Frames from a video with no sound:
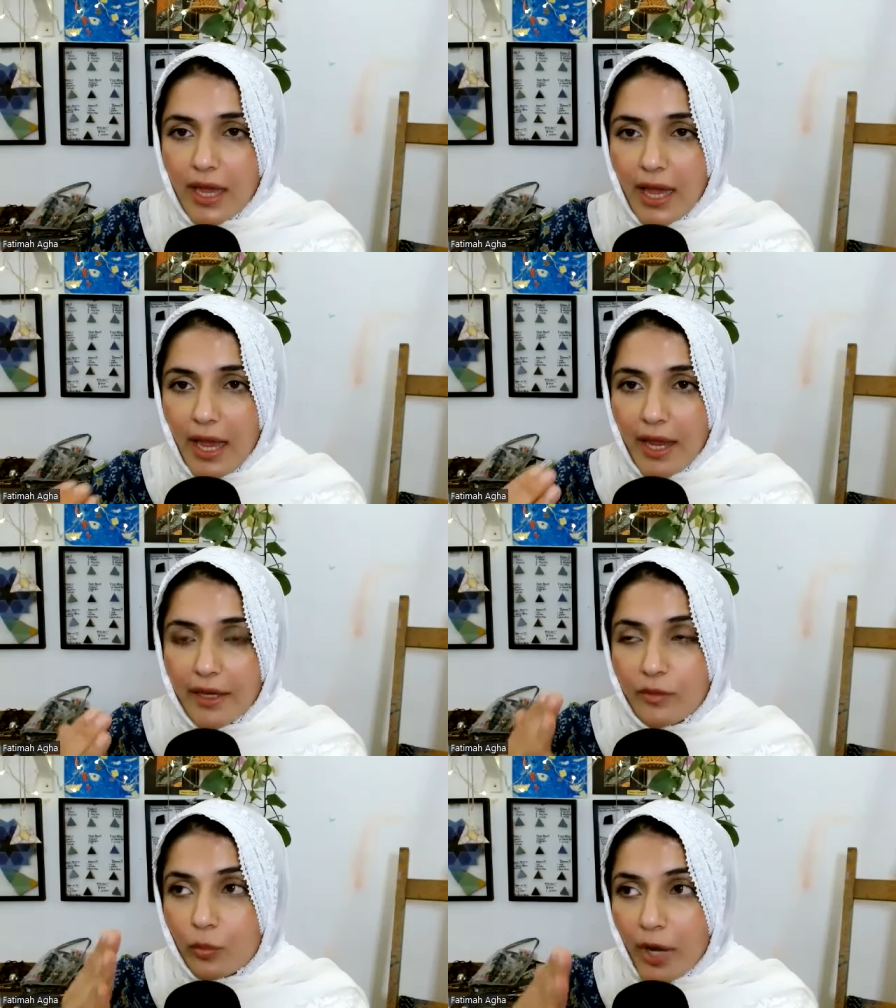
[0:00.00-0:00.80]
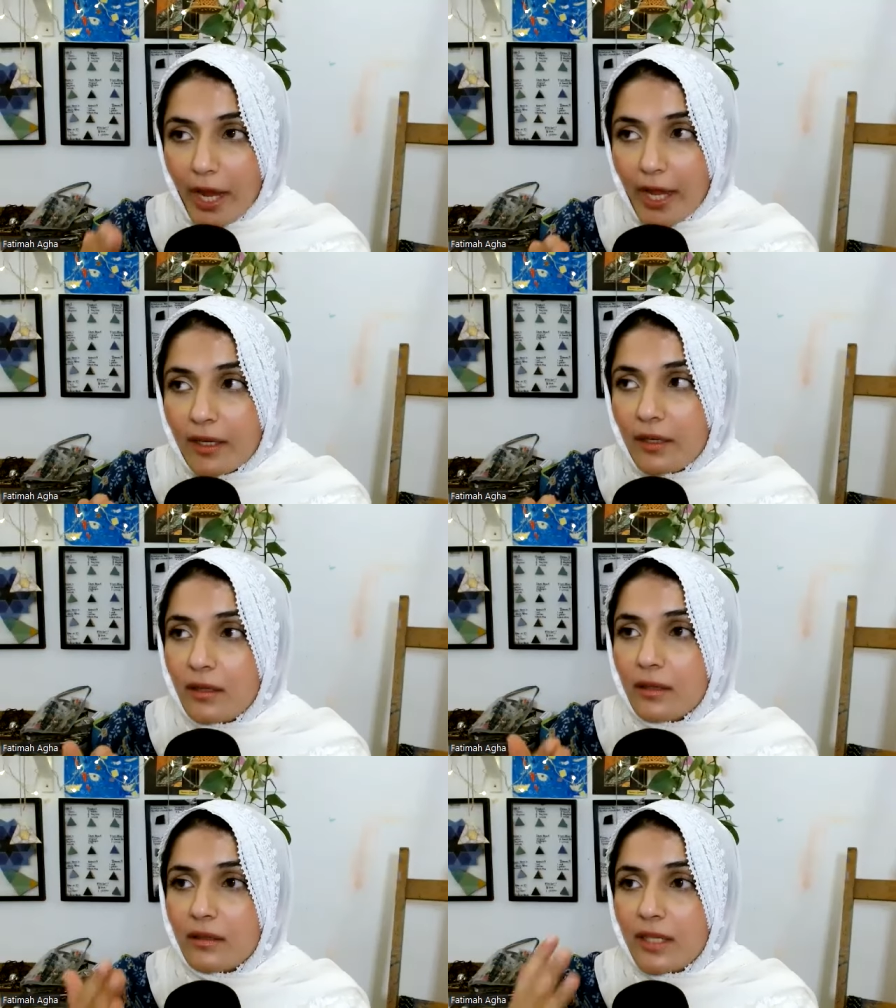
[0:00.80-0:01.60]
And when
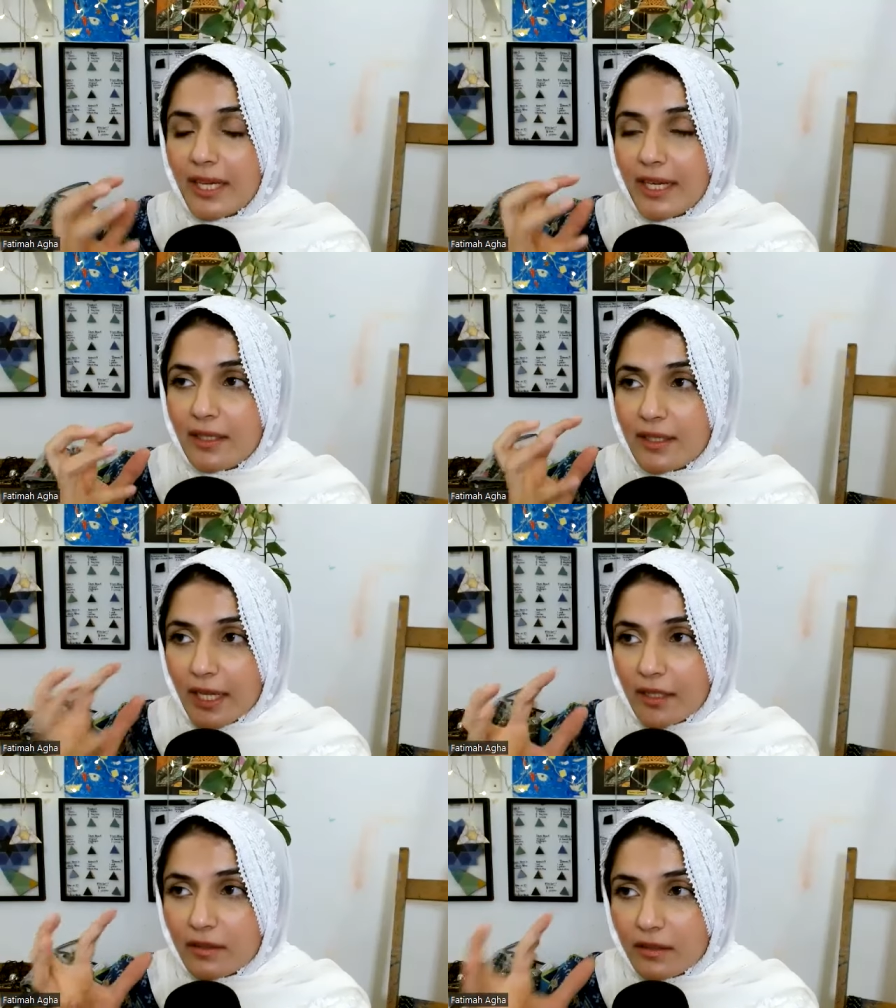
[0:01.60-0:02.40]
the intense